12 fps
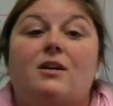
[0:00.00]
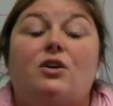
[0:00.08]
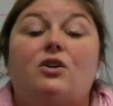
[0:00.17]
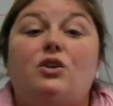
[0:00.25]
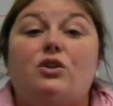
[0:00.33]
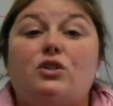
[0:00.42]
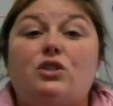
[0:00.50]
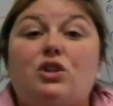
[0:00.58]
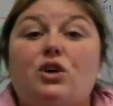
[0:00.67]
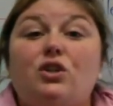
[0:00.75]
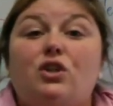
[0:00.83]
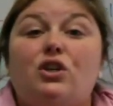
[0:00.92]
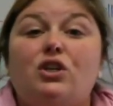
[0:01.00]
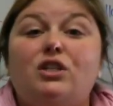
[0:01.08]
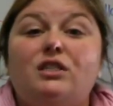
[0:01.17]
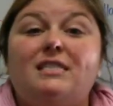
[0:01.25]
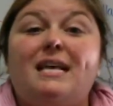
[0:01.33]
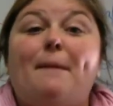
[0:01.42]

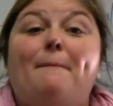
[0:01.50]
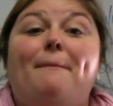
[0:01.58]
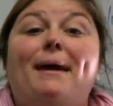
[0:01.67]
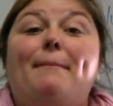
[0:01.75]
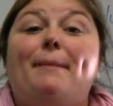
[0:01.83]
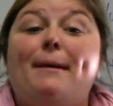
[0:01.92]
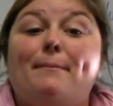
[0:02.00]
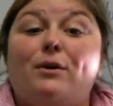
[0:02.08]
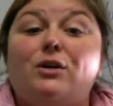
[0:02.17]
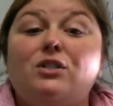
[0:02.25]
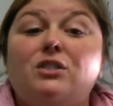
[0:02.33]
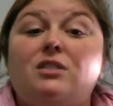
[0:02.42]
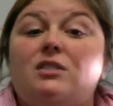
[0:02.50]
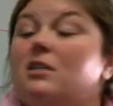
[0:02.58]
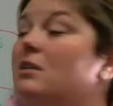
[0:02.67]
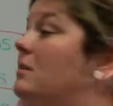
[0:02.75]
Nosotros bebemos.